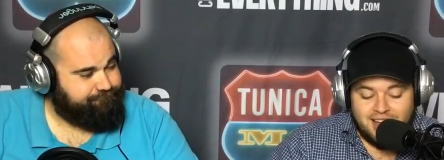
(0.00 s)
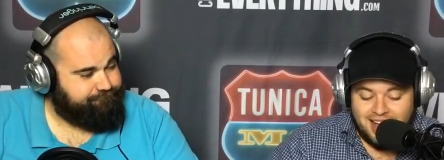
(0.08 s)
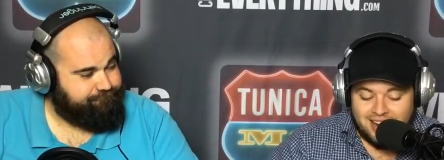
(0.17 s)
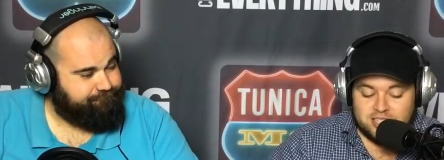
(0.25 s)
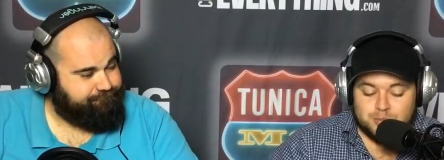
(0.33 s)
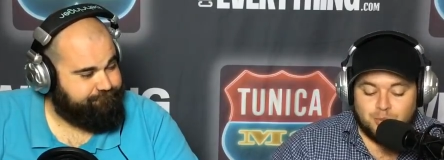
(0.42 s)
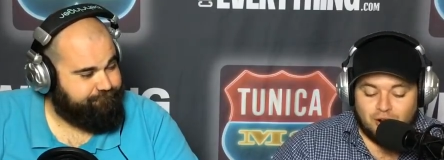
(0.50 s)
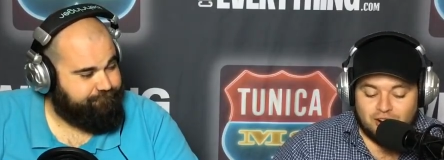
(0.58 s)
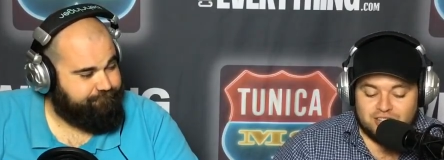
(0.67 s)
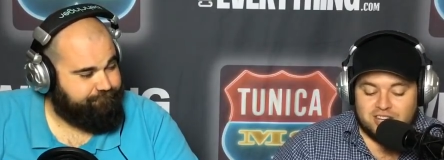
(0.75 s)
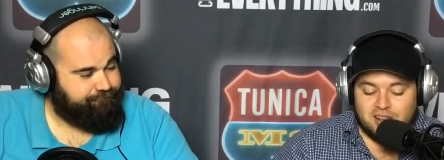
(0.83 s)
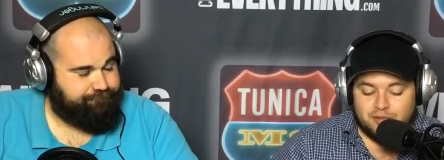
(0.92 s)
Speaker 1: Alex
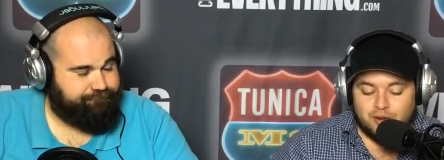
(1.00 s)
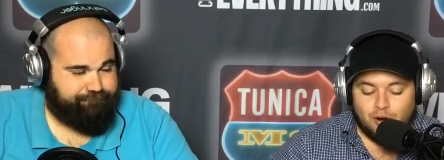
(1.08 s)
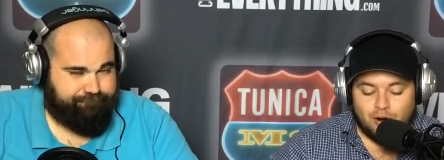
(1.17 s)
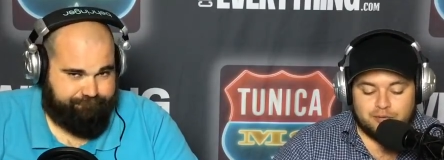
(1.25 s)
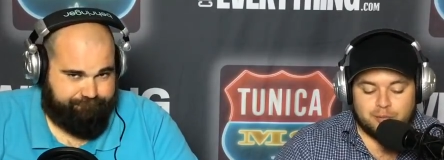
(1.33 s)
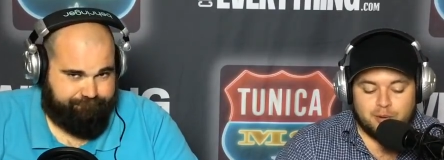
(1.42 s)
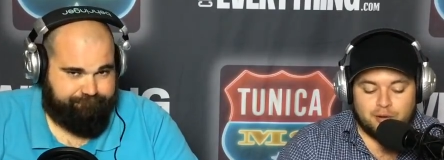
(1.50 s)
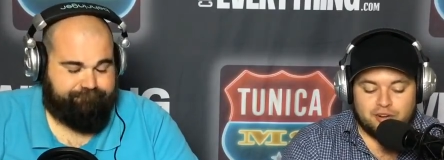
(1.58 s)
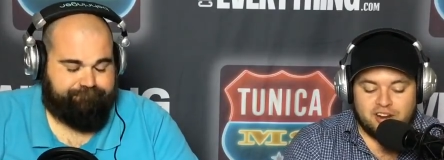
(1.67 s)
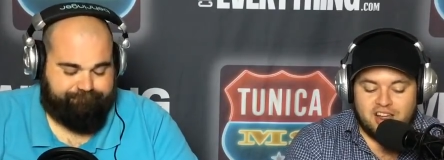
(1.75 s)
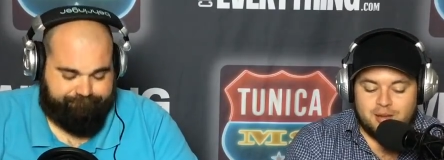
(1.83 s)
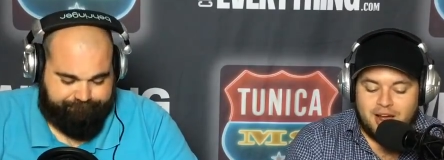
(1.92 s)
Bars, left guard from Notre
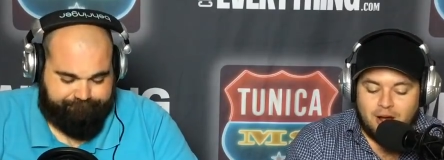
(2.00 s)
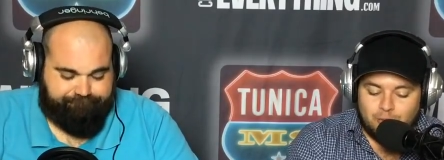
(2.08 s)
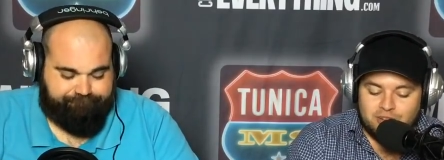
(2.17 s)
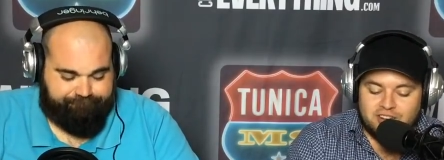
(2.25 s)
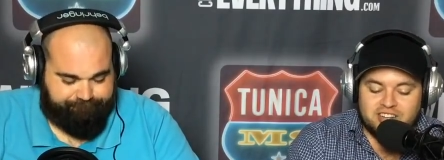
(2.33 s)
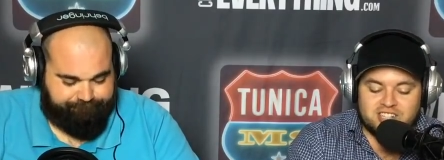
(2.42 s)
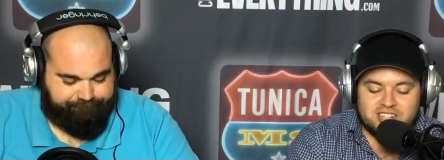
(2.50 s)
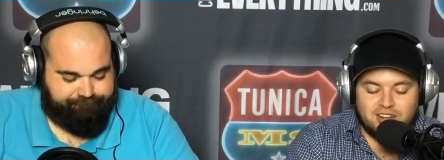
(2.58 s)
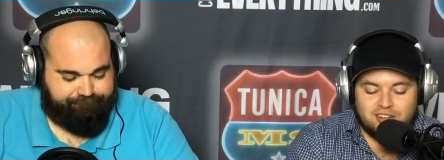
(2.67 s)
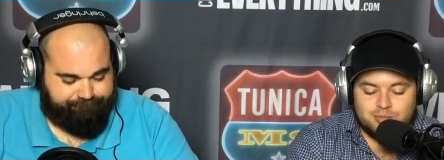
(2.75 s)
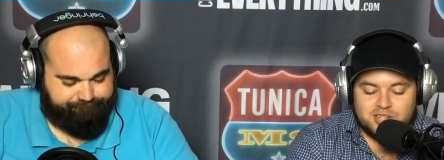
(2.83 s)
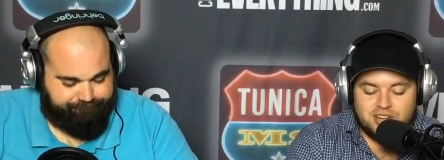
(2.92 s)
Dame, out with an
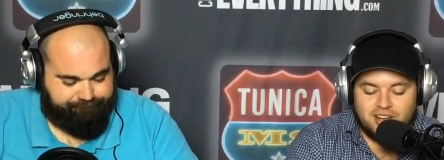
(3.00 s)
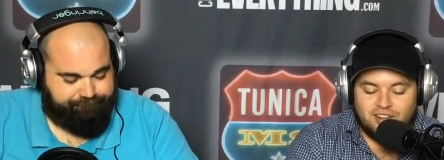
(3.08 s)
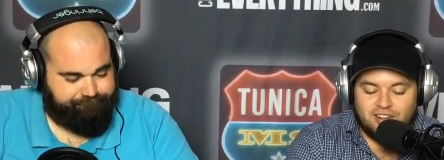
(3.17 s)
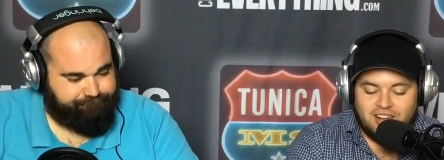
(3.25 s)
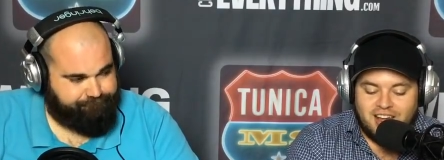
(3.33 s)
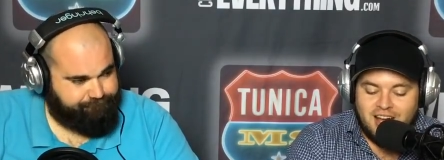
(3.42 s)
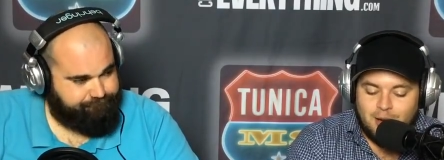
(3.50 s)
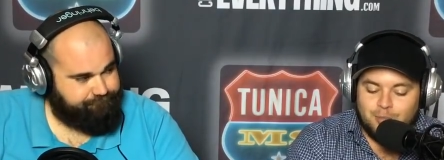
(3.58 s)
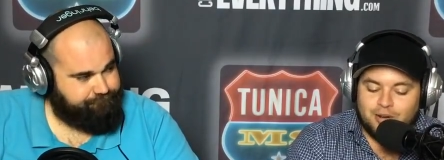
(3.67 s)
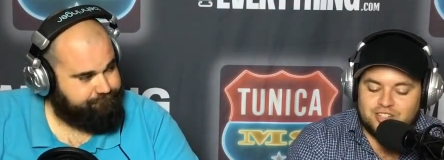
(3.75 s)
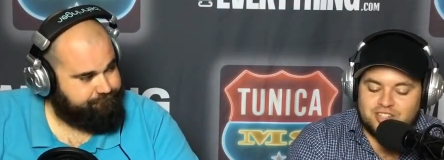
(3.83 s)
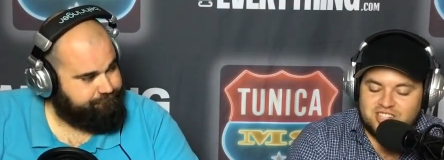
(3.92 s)
ACL MCL. How
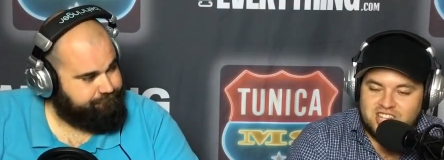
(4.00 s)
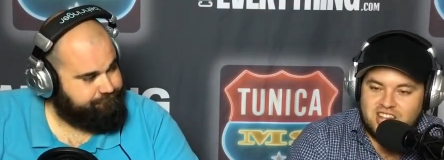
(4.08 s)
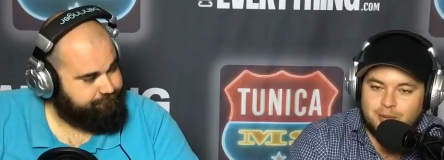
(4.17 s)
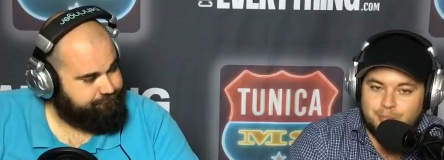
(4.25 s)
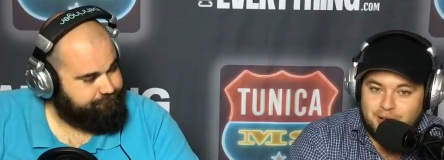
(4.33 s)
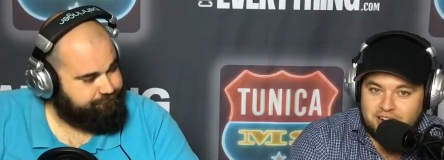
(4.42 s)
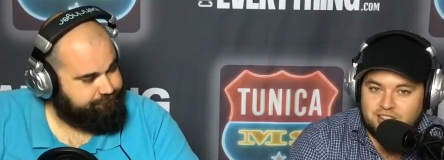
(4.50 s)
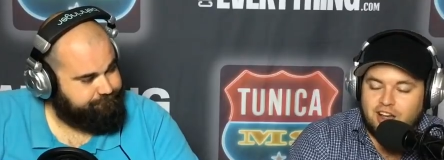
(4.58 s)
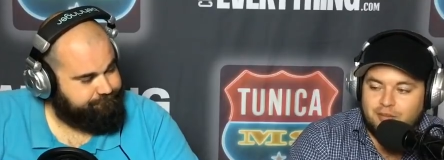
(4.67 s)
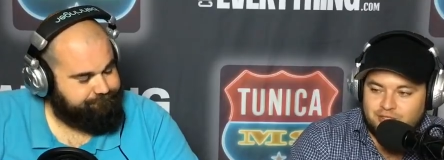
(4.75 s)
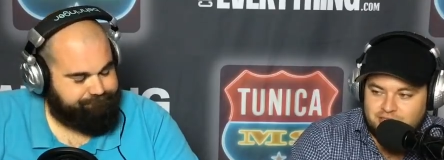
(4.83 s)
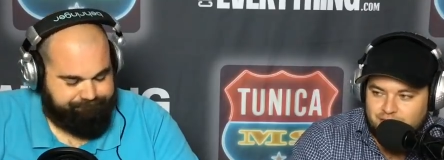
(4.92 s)
much does that impact the
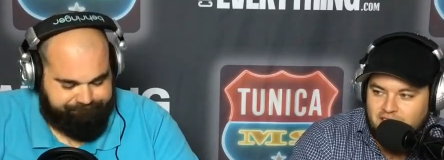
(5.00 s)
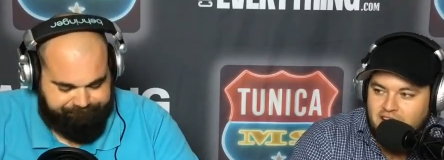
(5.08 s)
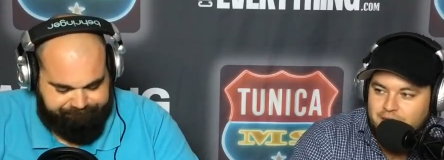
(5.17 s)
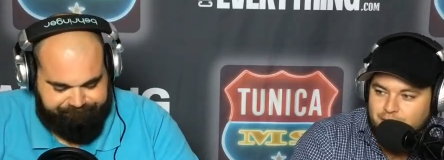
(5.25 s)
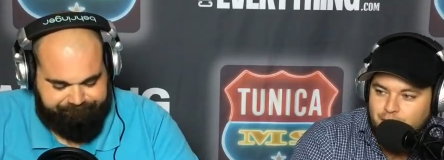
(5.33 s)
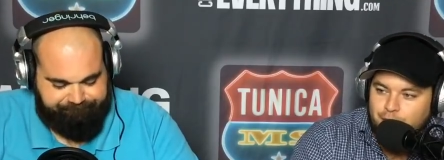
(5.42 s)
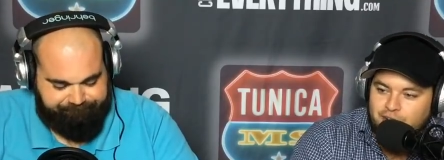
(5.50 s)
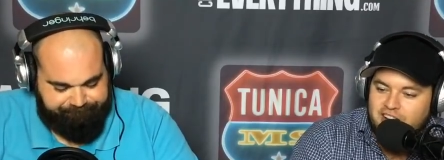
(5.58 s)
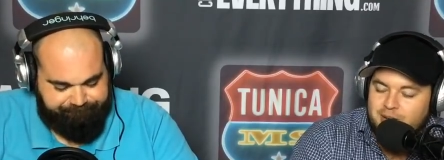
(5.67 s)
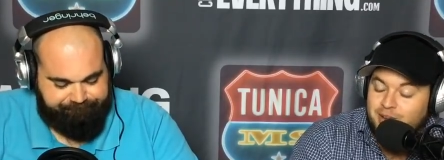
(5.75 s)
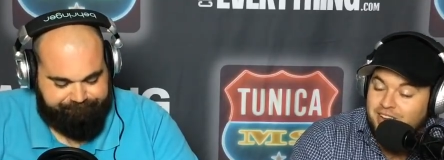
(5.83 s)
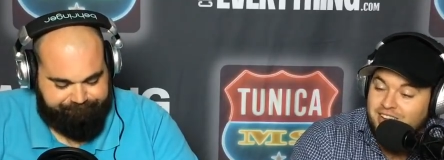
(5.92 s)
offensive line for Notre
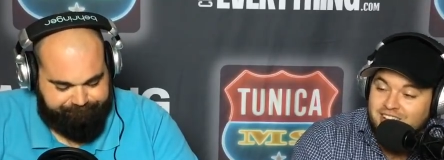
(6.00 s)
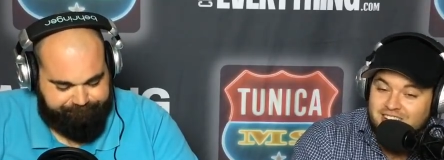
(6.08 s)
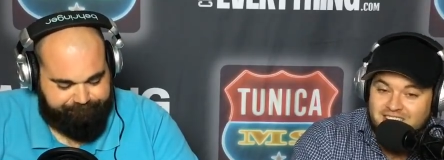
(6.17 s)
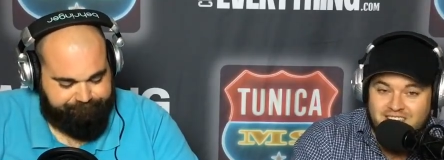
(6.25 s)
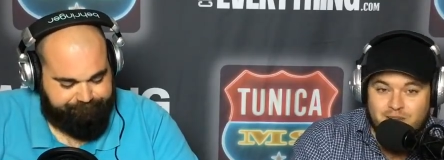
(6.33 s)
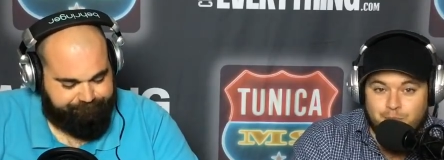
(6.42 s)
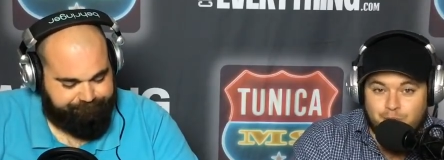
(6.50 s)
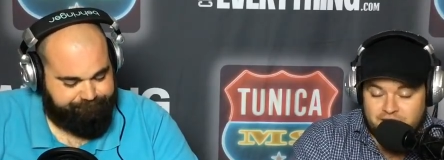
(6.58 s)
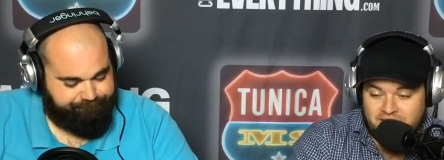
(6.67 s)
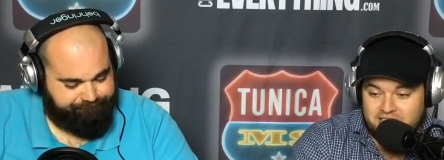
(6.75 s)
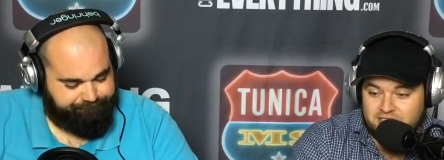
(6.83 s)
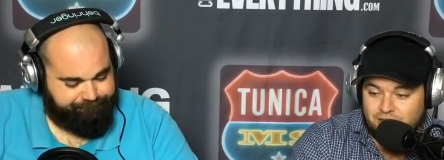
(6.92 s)
Dame? Ian
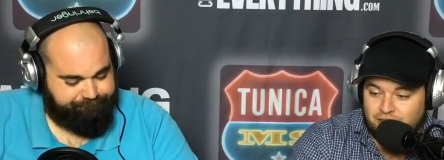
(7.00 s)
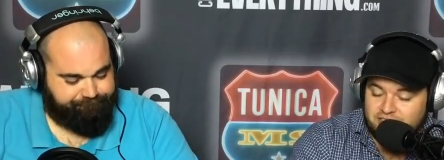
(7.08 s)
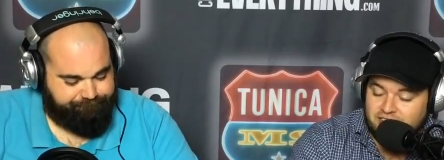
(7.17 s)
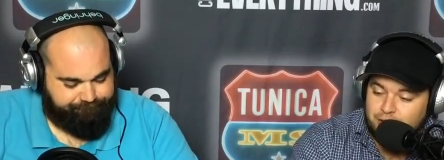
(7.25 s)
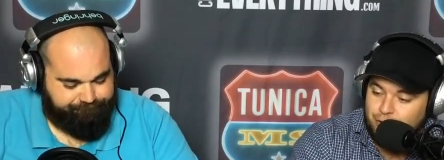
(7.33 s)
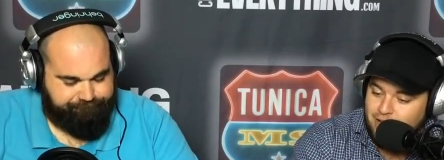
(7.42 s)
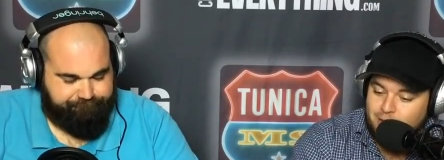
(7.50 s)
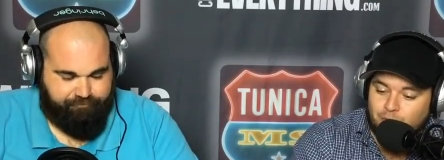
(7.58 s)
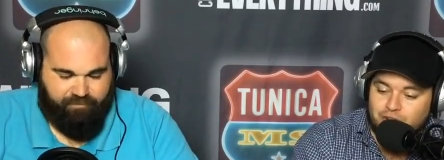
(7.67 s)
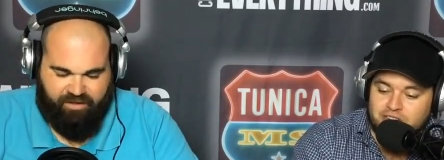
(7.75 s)
Book has looked incredible.